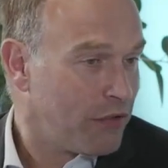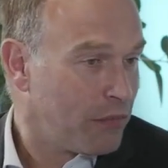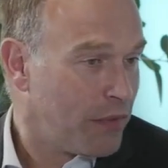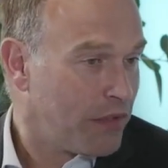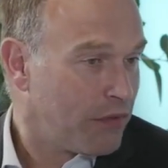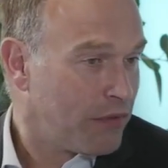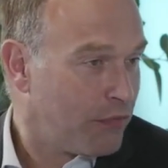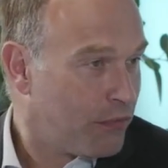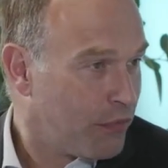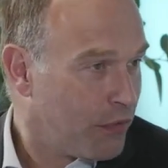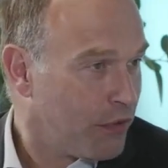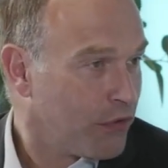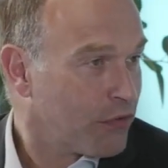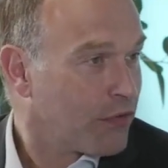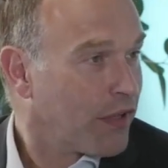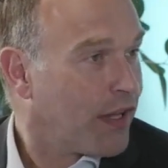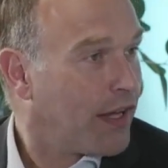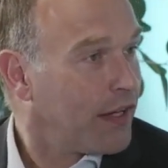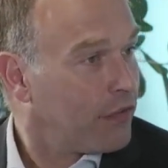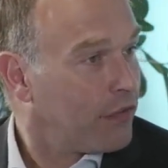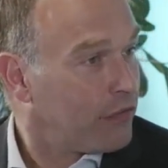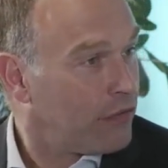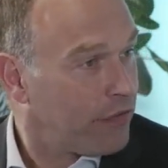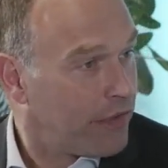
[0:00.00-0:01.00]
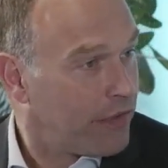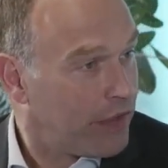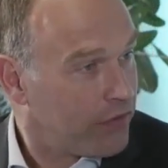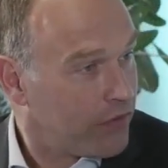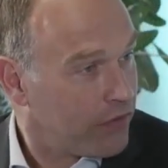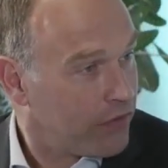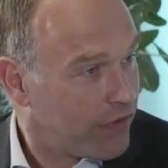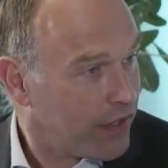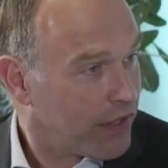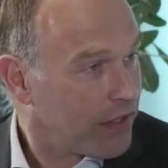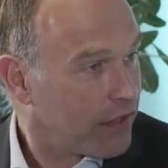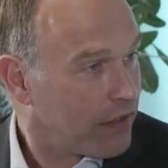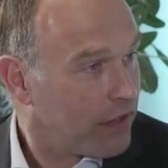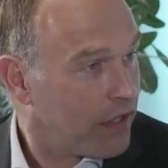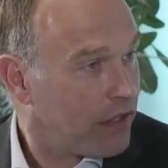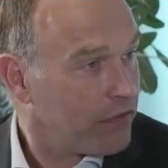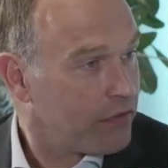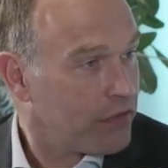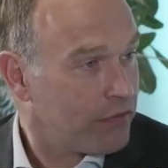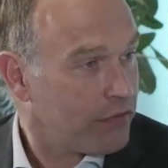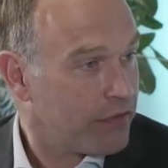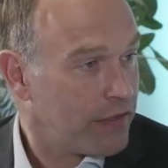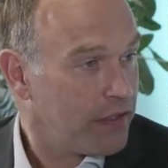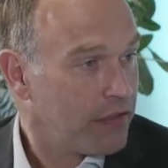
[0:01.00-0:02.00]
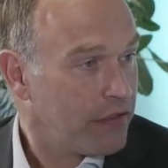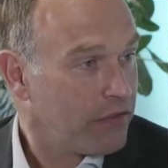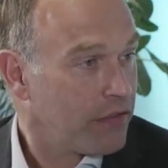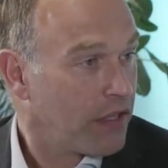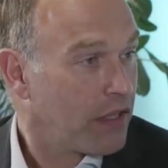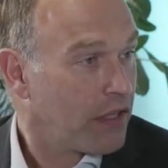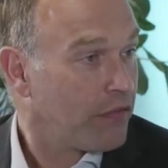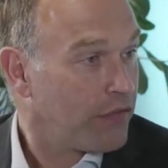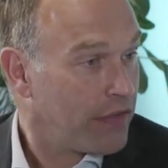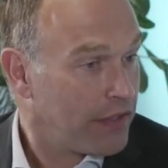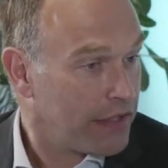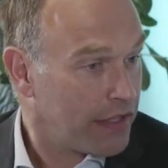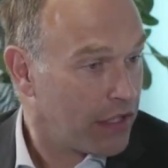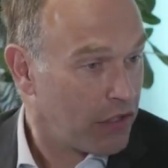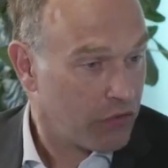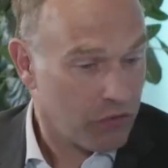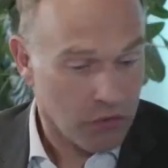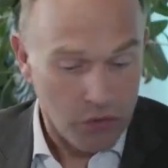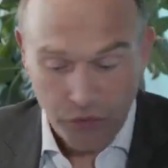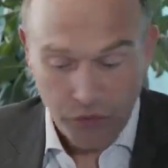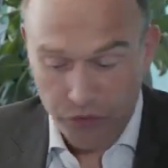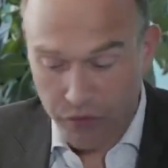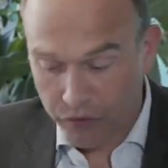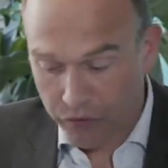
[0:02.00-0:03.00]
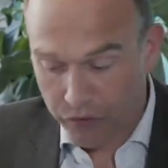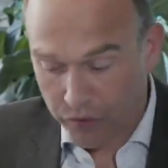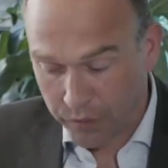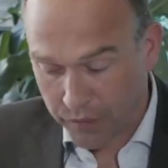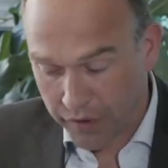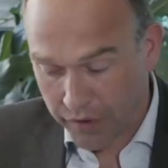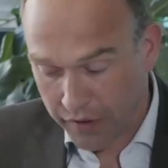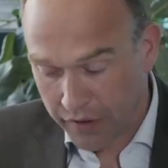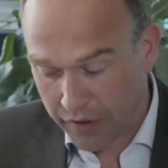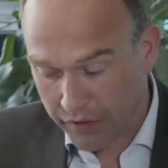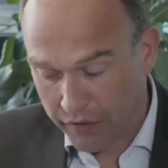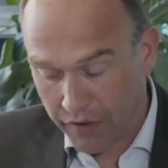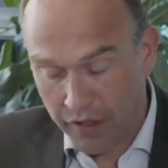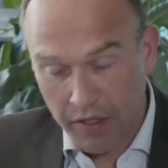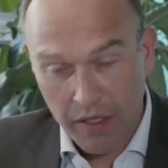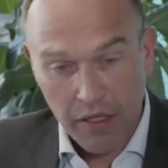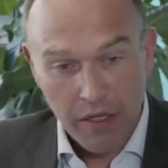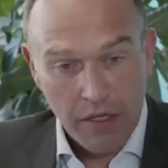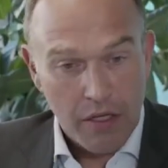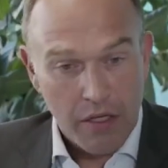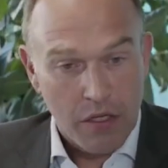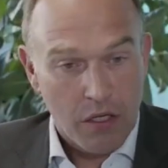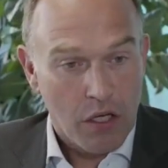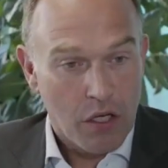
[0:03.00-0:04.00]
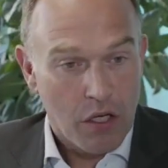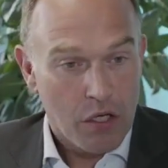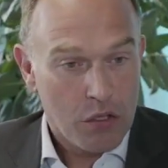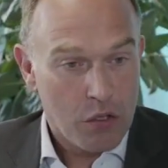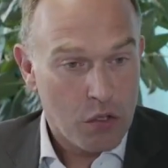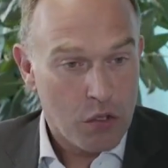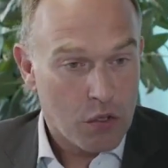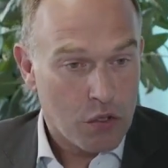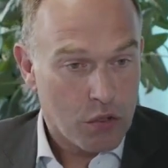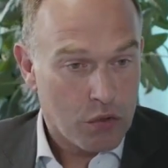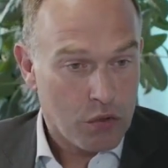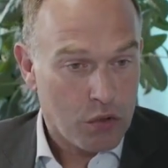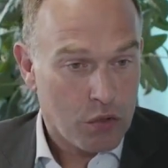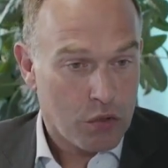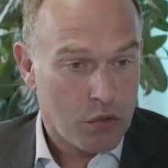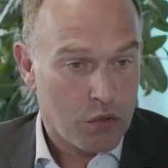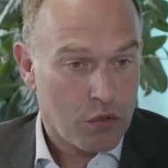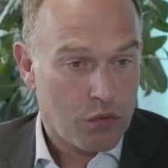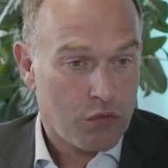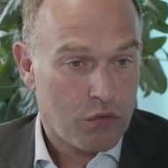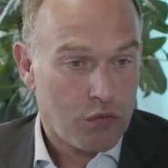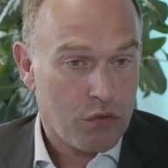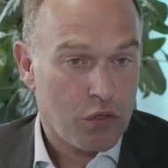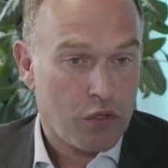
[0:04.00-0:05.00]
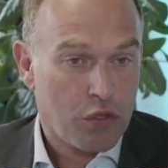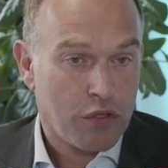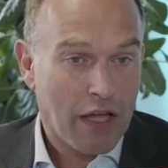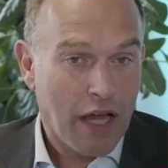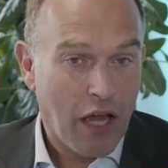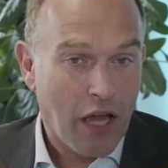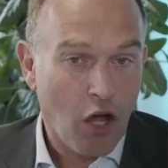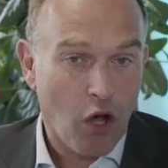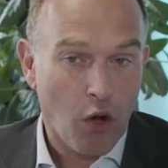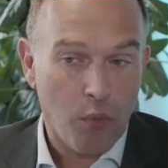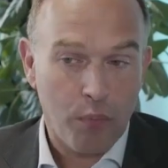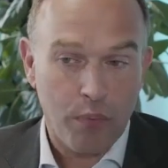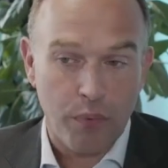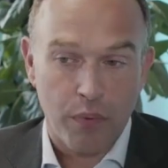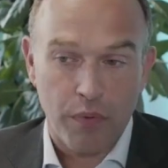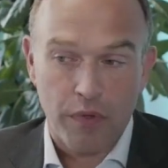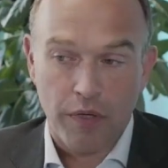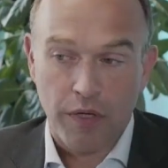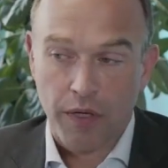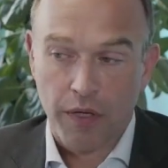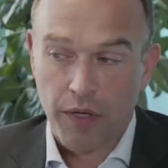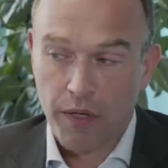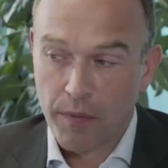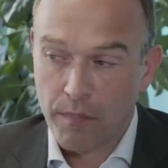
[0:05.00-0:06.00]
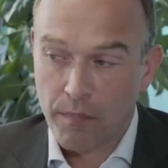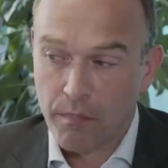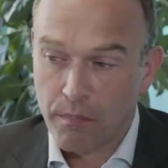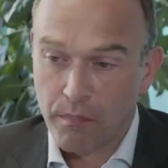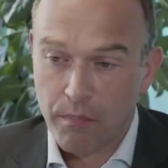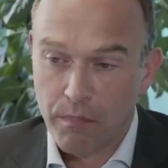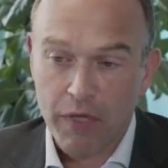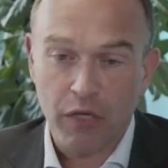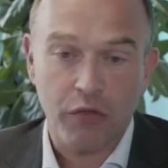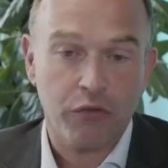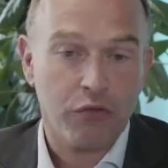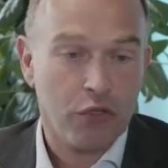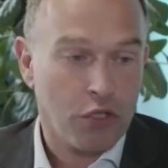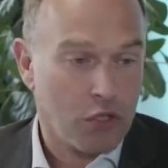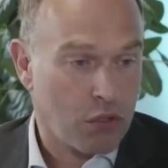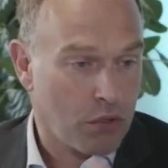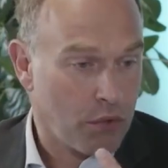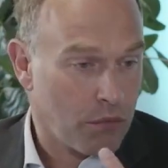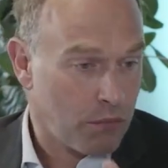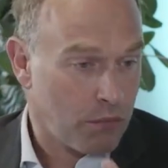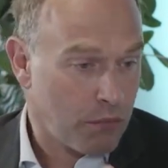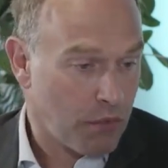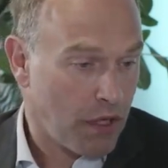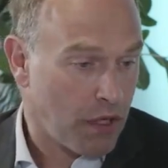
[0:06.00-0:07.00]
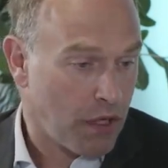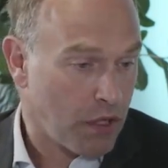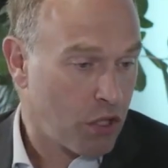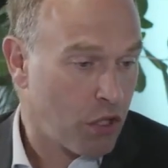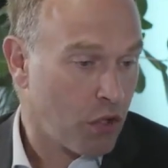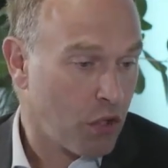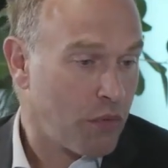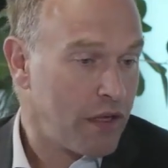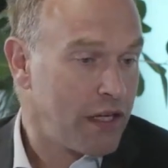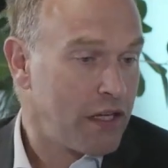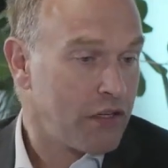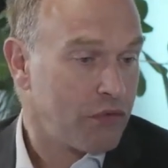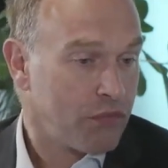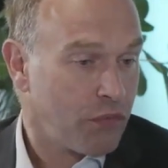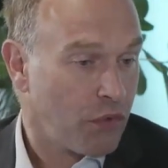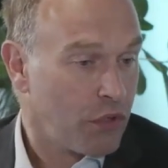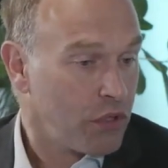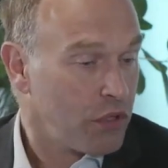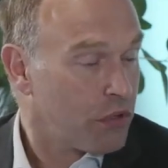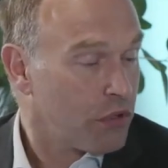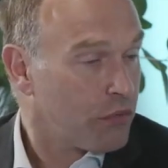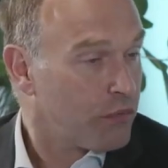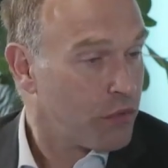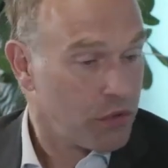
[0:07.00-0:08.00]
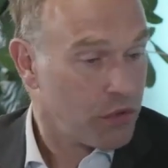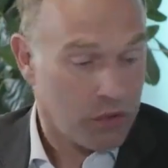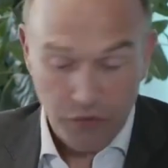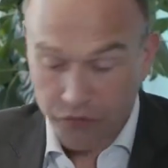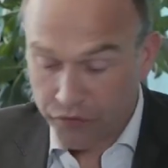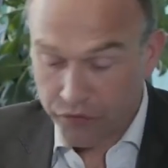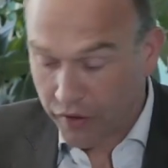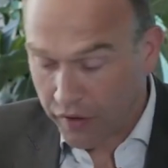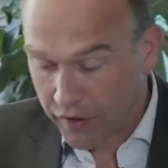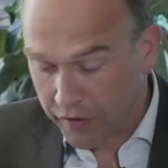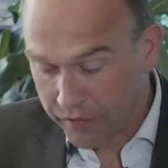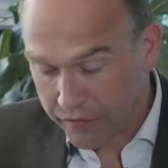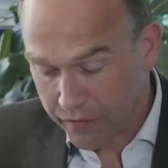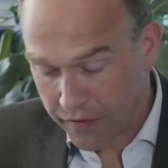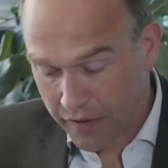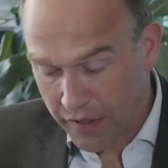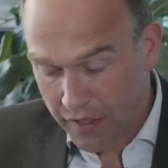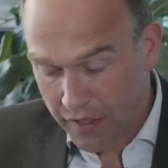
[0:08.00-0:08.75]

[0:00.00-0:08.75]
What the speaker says: with first line of defense and second line of defense, and I think that is also something that you could help build careers for your staff.